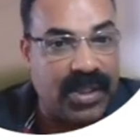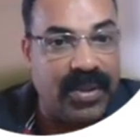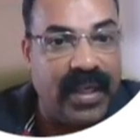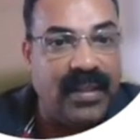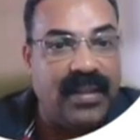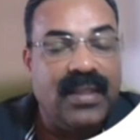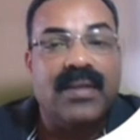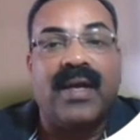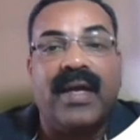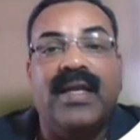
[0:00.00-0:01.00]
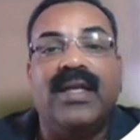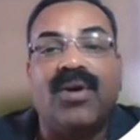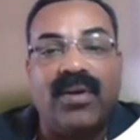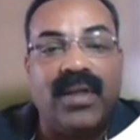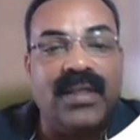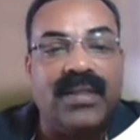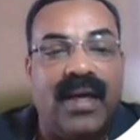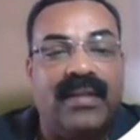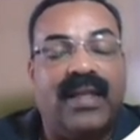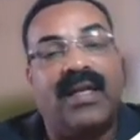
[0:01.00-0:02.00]
it. Kindly note it,
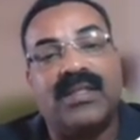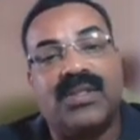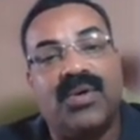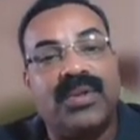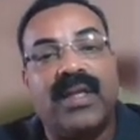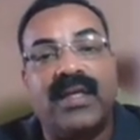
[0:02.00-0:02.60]
and then let us go to the next